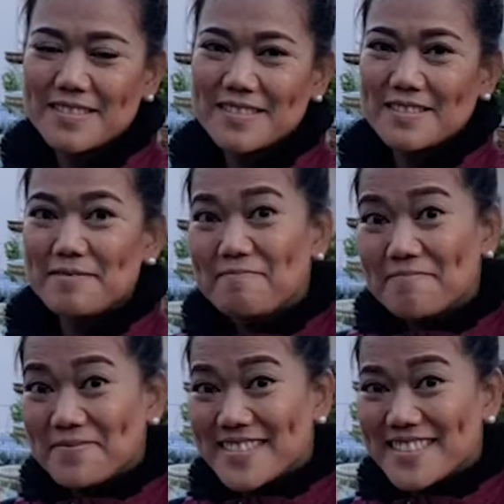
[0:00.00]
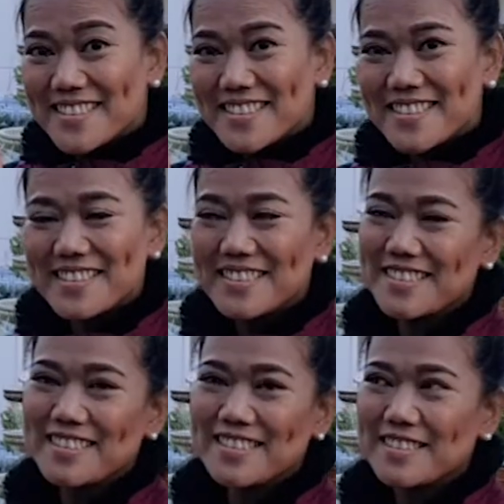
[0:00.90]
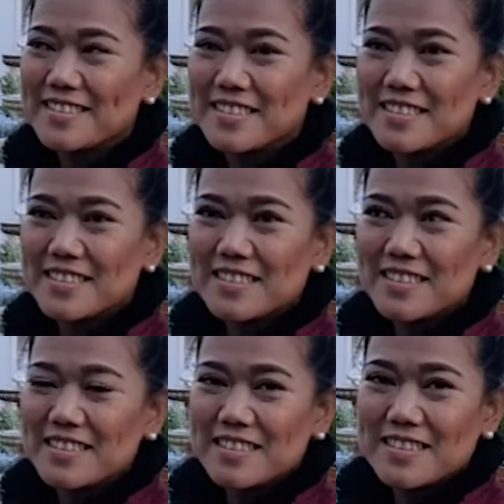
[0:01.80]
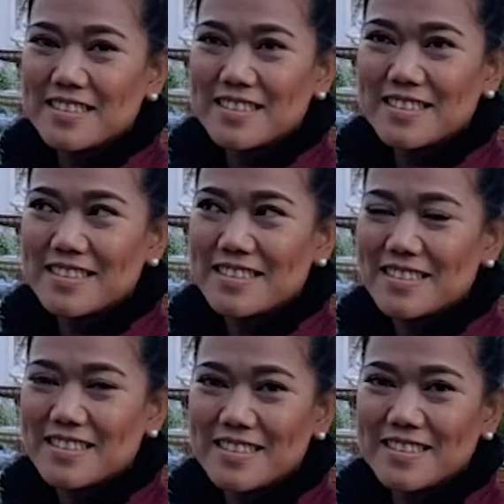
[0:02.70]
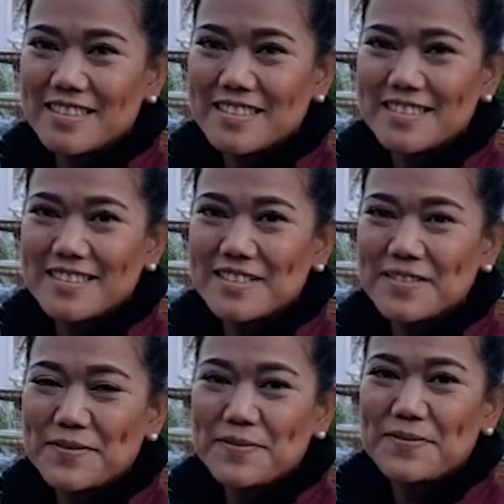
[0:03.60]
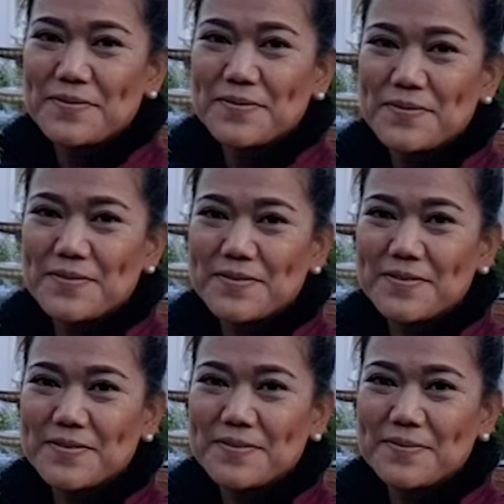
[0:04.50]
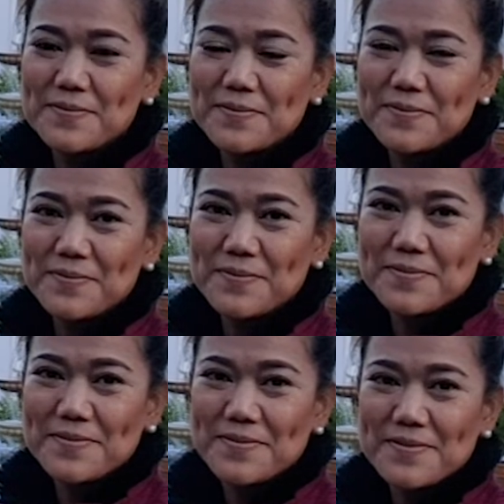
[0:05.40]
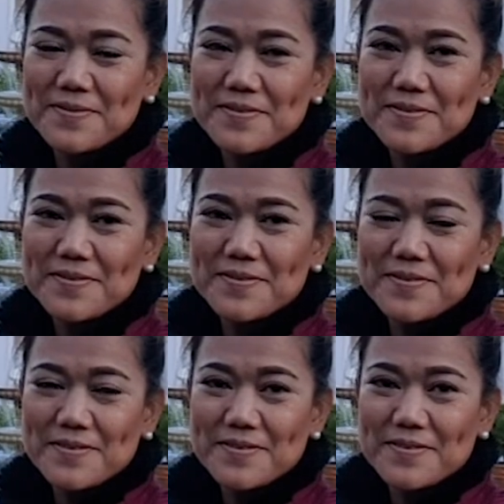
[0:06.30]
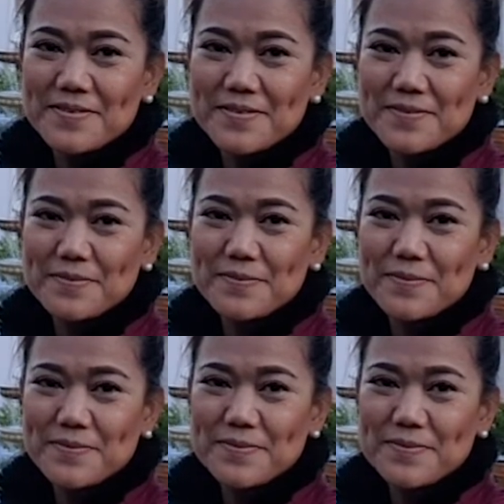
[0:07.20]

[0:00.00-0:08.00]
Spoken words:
The person shown says nothing.